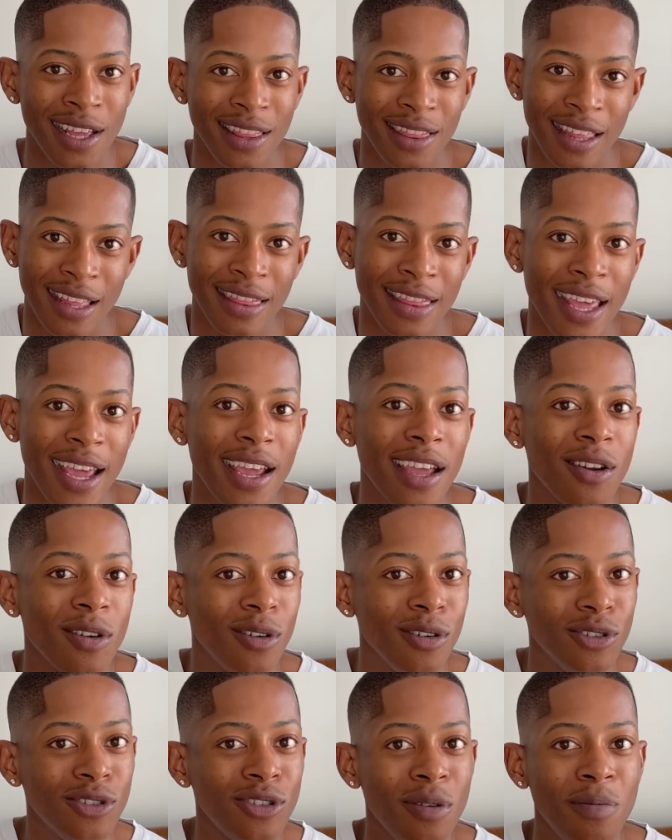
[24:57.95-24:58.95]
then they can
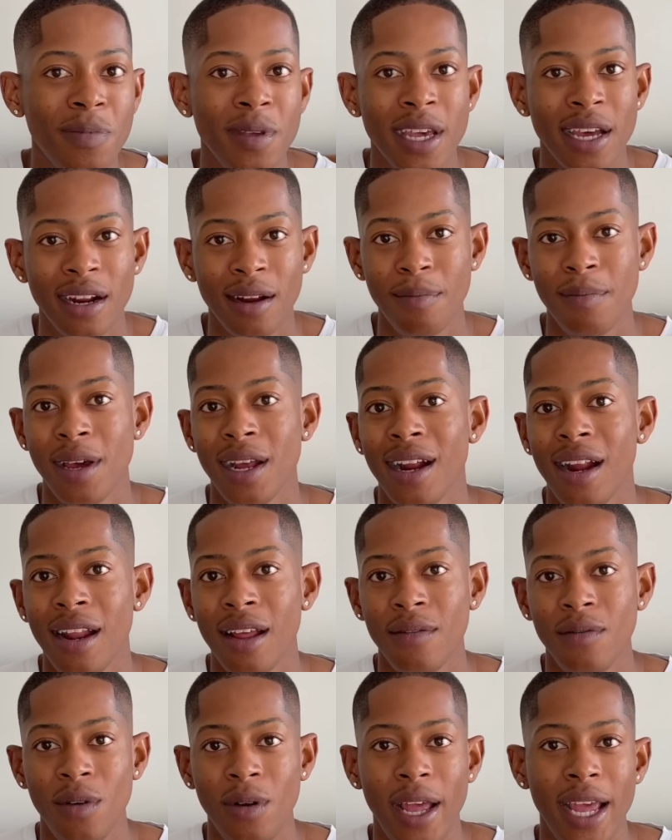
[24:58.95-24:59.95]
also be at a better
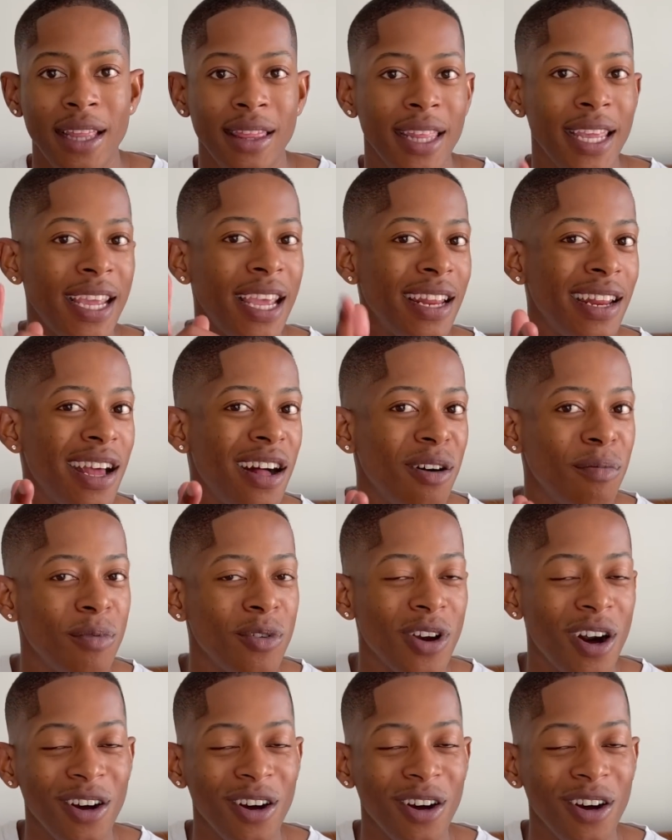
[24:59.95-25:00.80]
level and they can help you